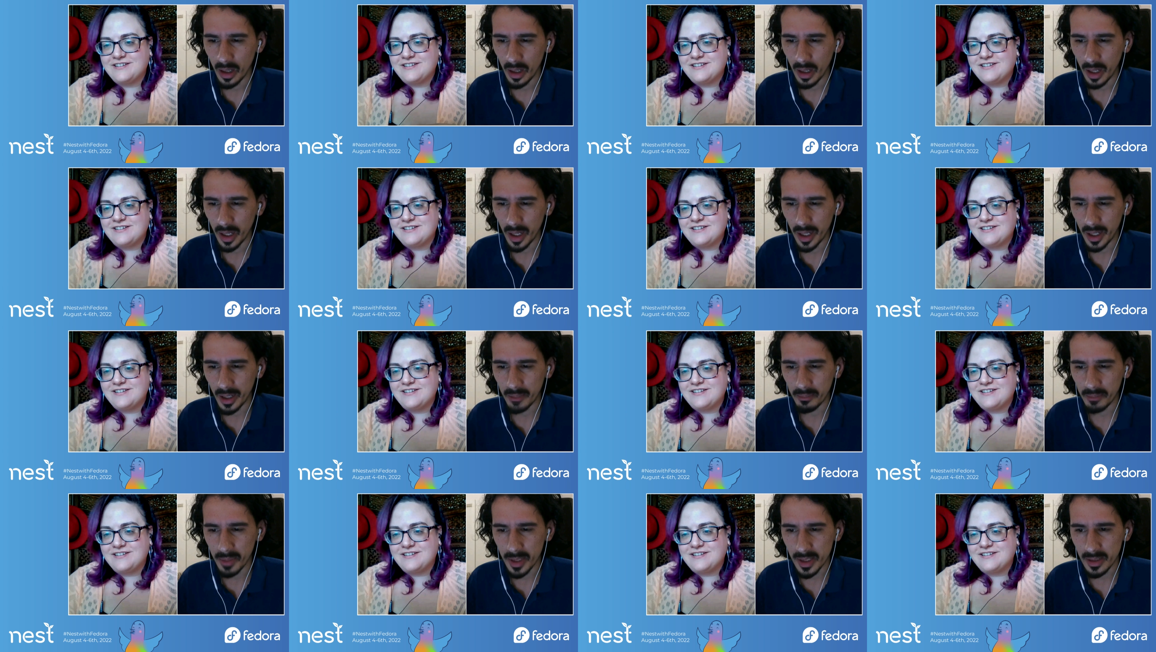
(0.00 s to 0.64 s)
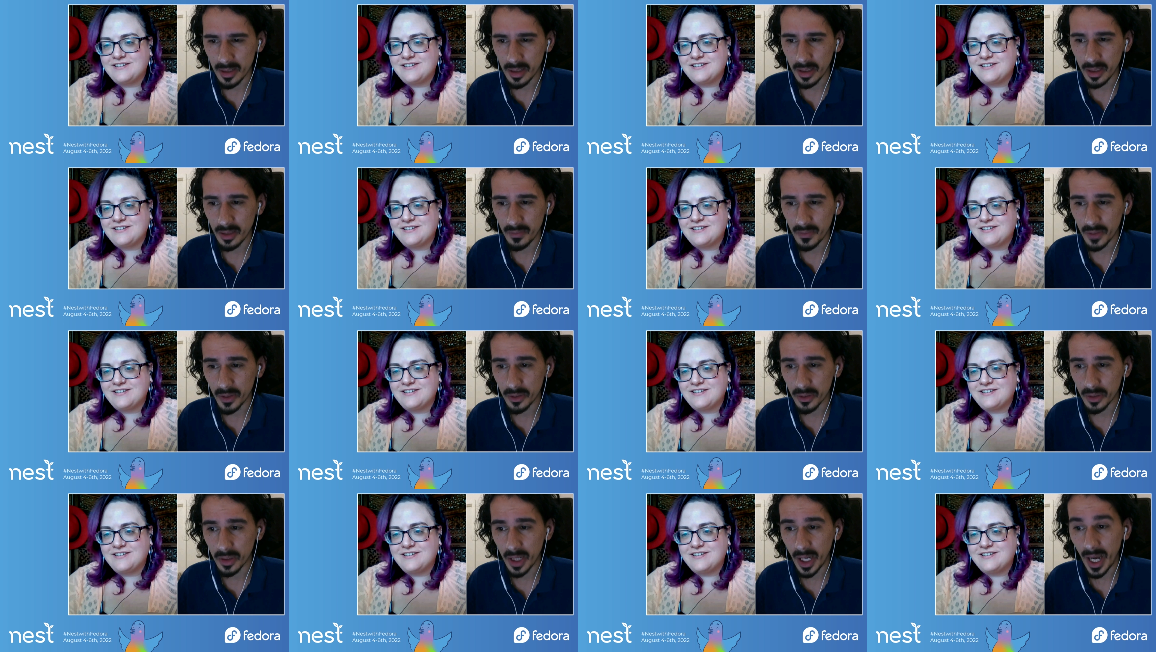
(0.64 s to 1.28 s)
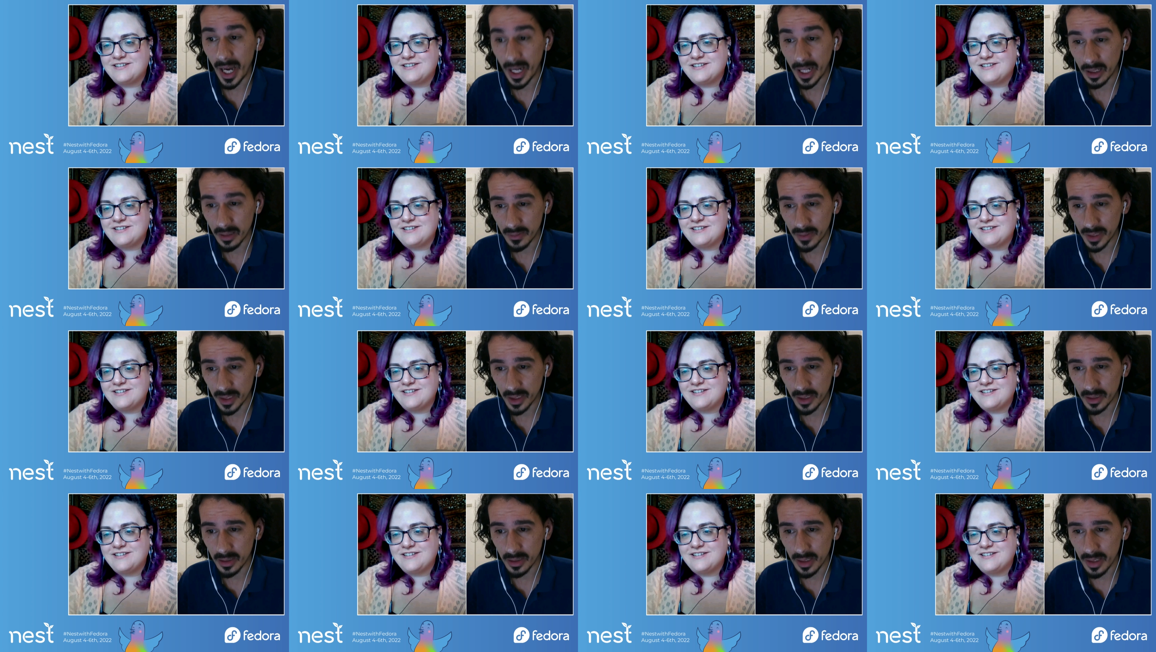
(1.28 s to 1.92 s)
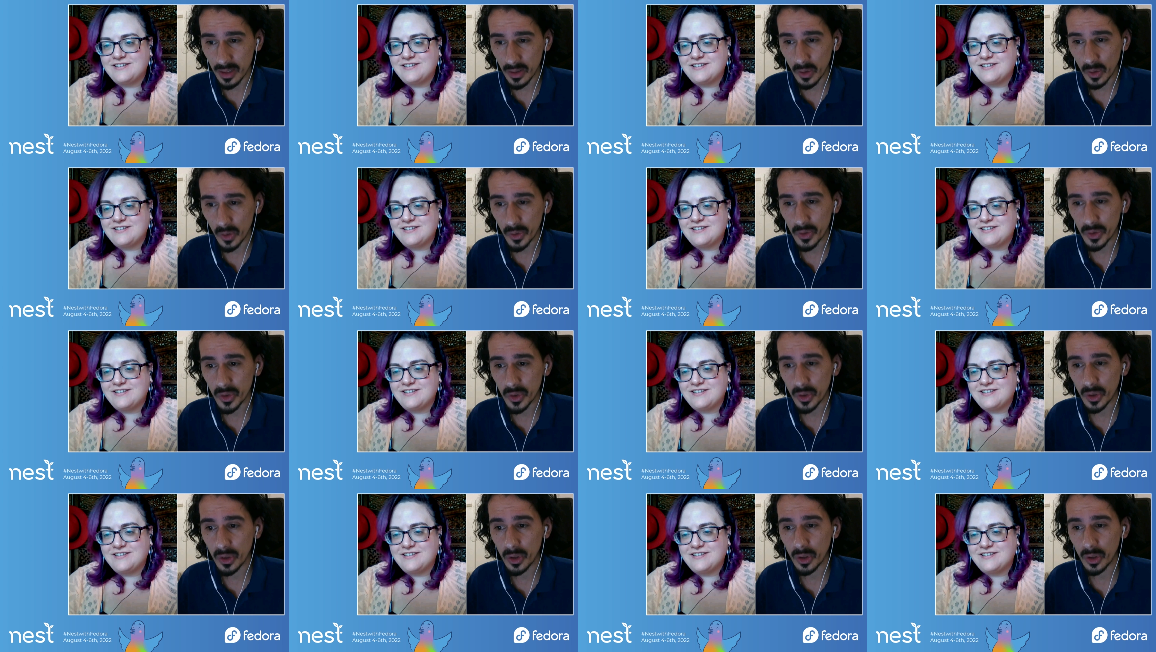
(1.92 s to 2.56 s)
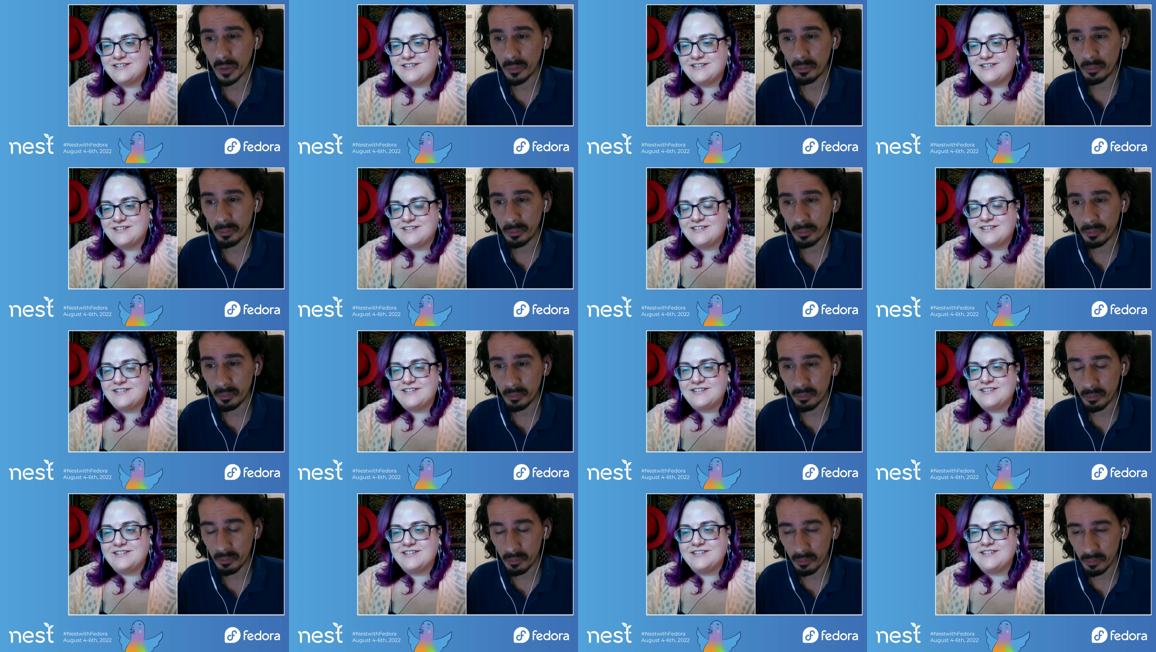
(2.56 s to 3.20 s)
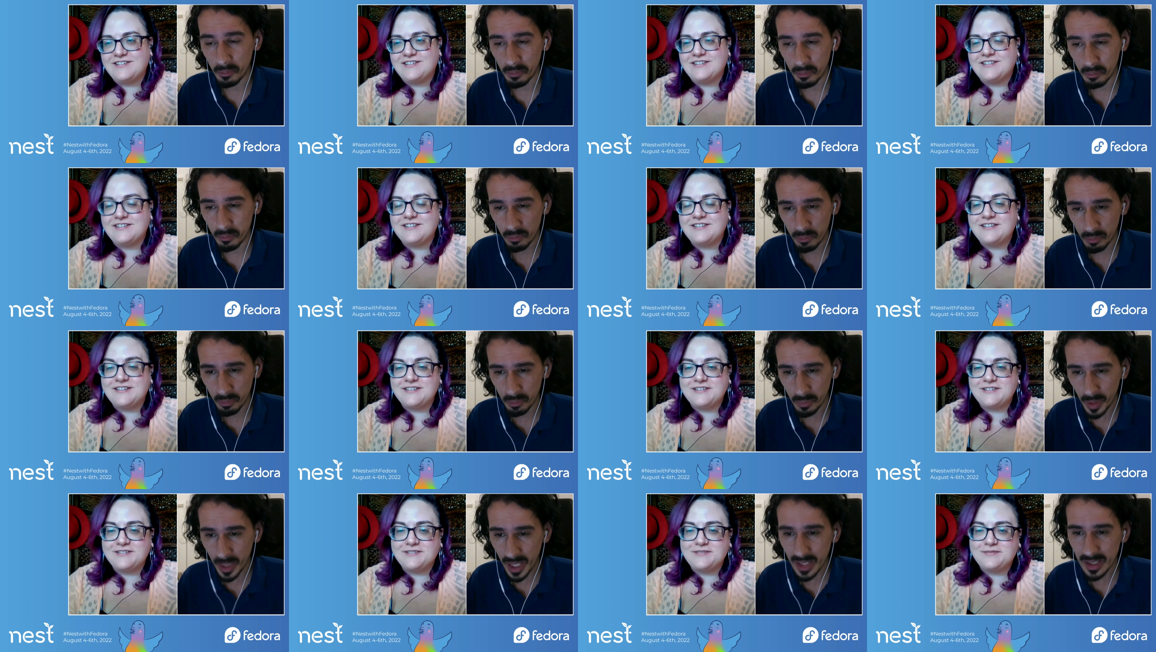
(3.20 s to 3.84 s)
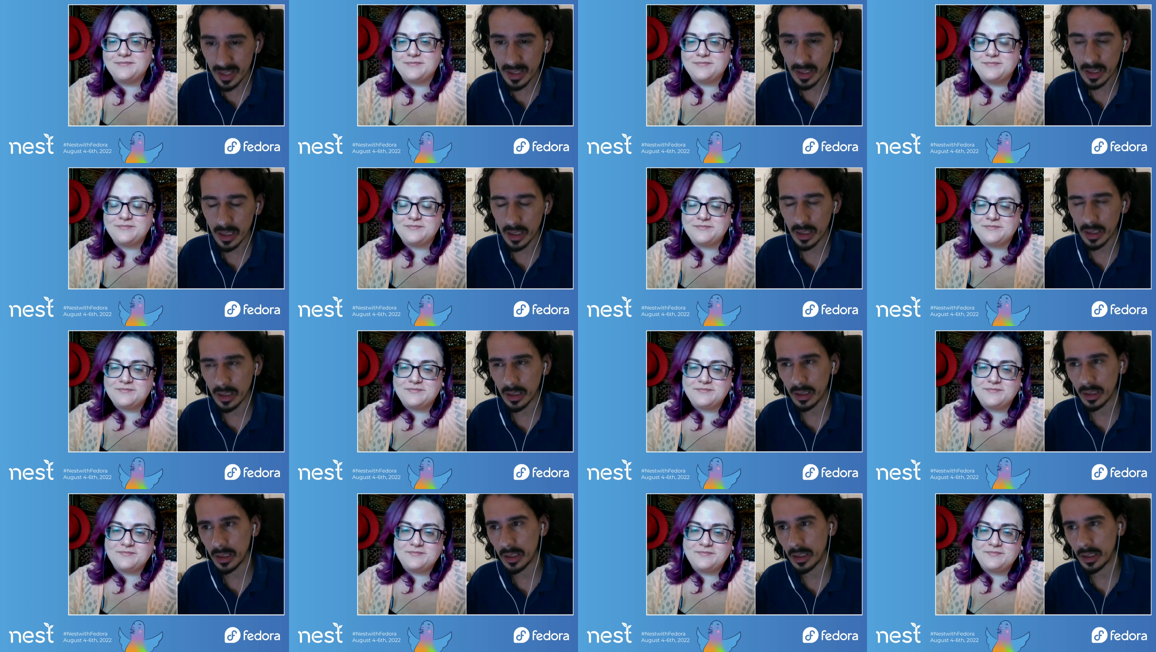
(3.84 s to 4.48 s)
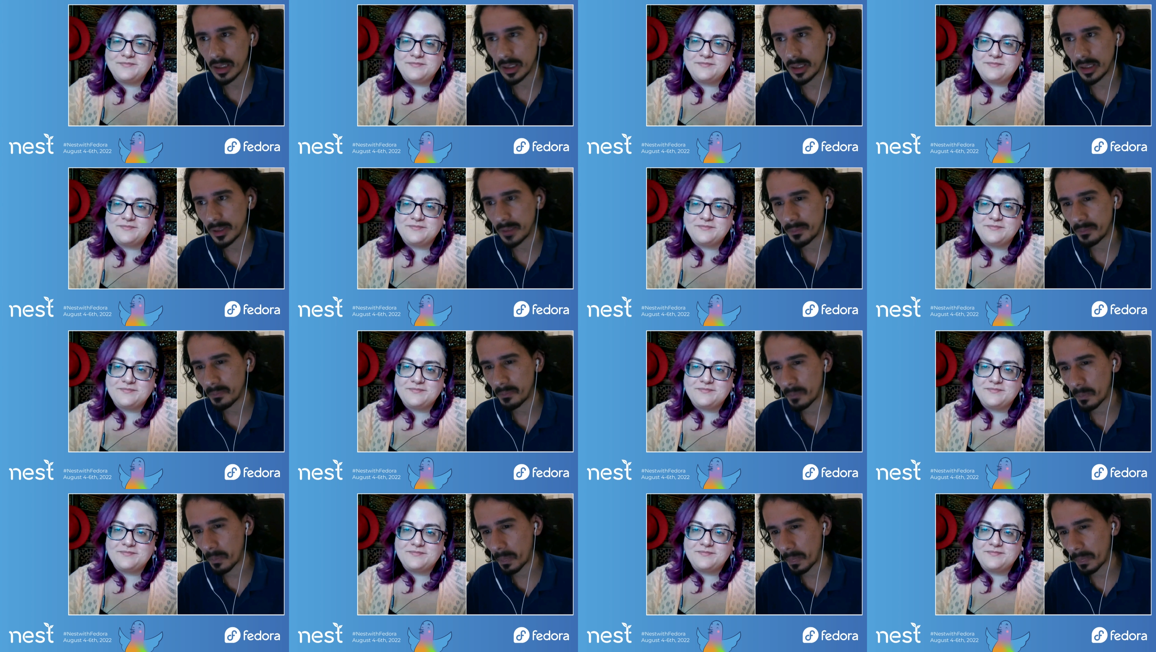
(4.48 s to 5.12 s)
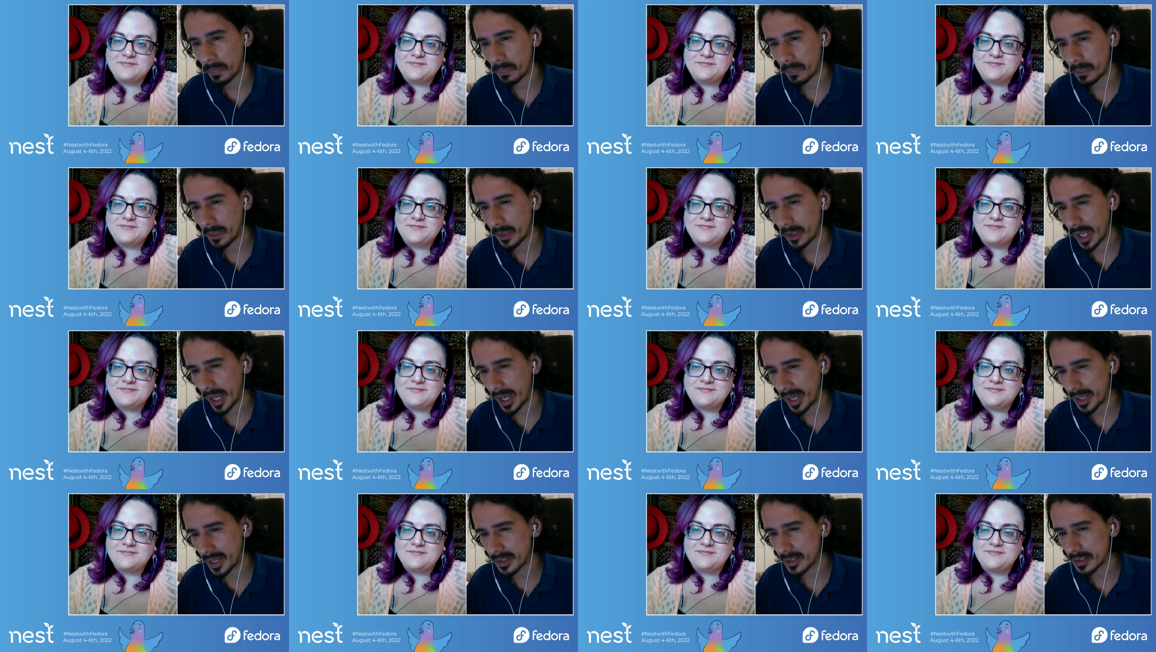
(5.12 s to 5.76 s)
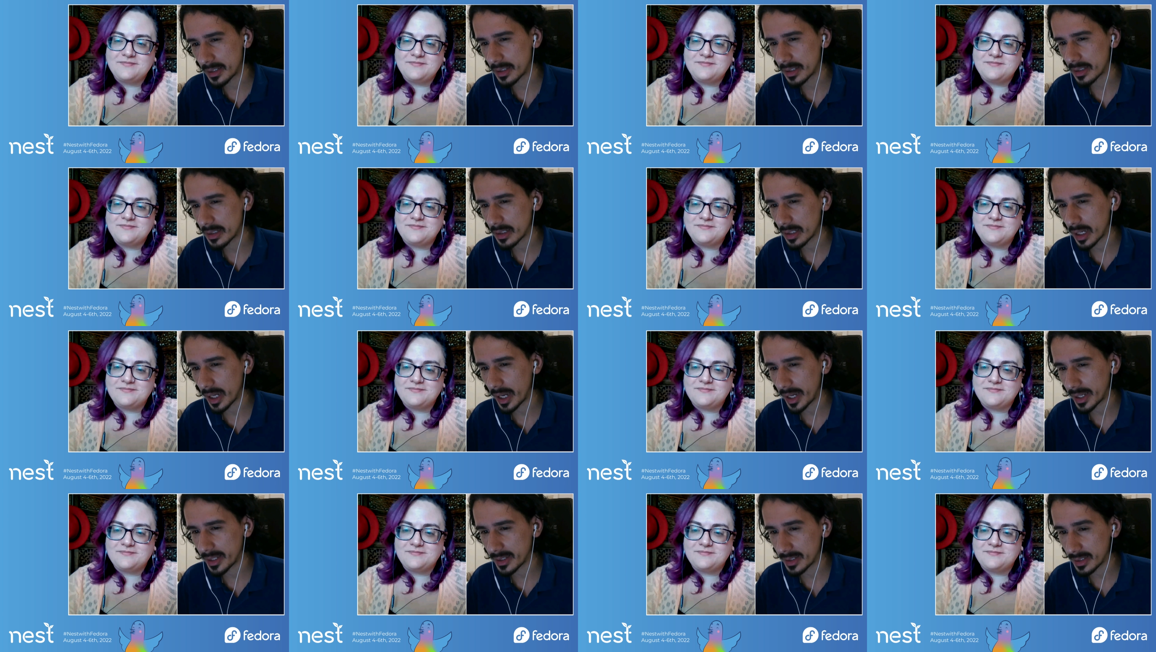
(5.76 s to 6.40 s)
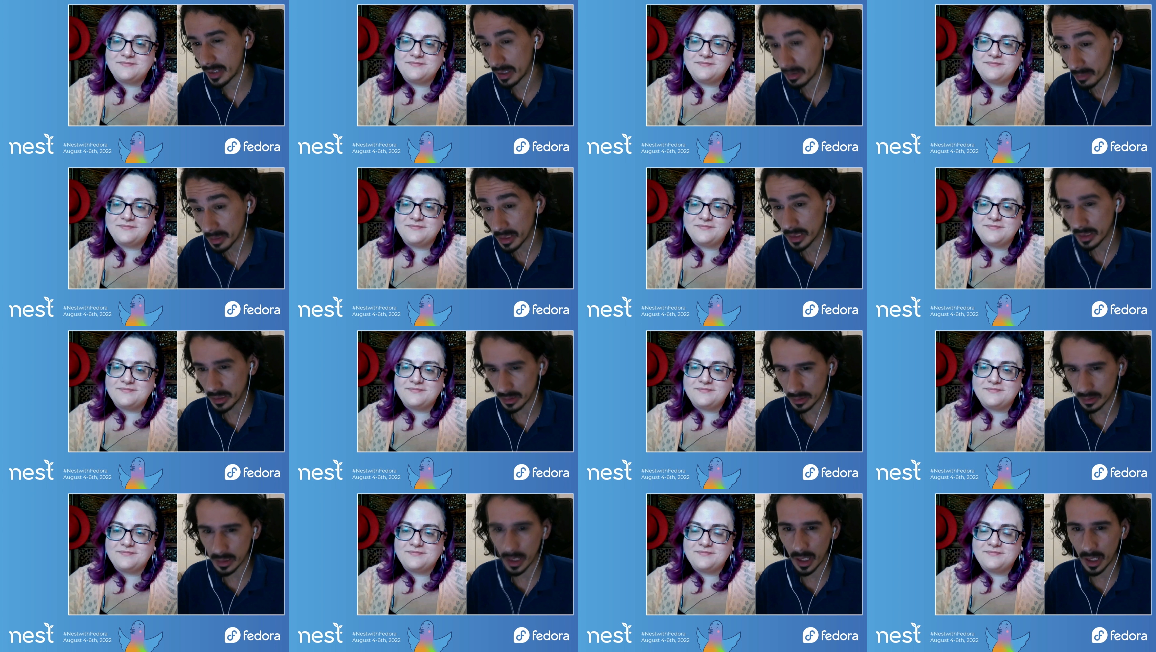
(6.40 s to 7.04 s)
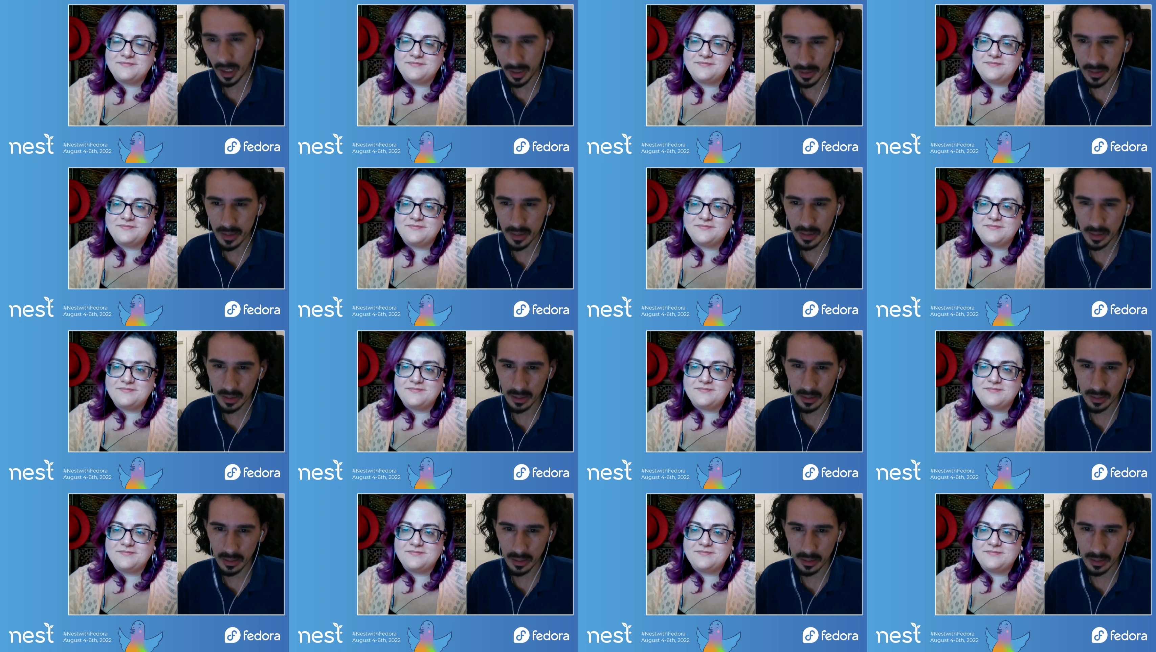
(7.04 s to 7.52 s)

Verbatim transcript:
Speaker 1: Um, basically, Fedora Advocate is also basically has a similar task.